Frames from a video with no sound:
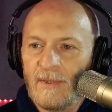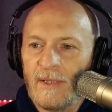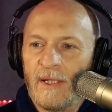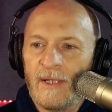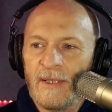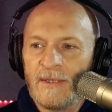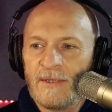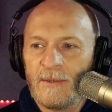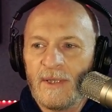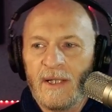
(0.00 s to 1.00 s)

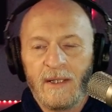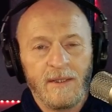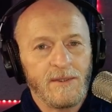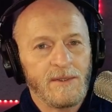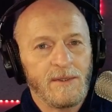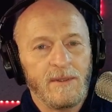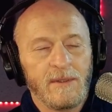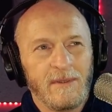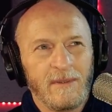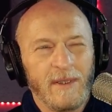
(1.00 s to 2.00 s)
It's only 8 years
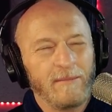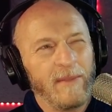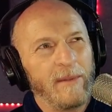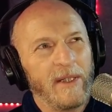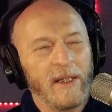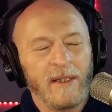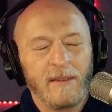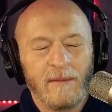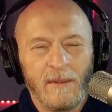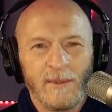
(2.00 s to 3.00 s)
old, maybe
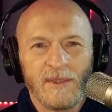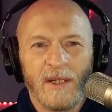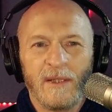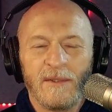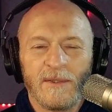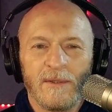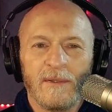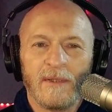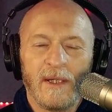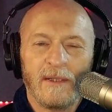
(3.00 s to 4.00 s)
9, almost 9 years
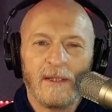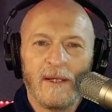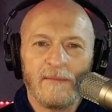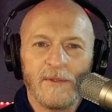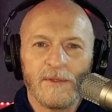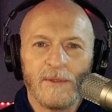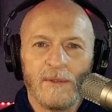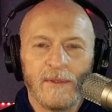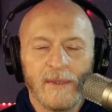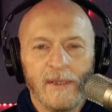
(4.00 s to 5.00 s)
old, 8.5 years
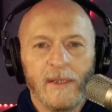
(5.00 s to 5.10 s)
old.